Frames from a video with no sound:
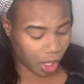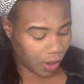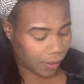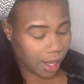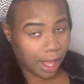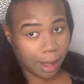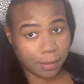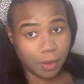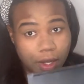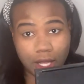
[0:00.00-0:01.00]
Okay, I'm
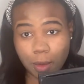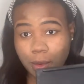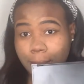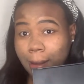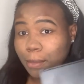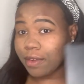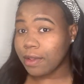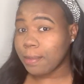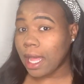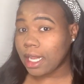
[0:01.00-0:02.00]
going in with my
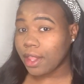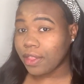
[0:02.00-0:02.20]
Morphe palette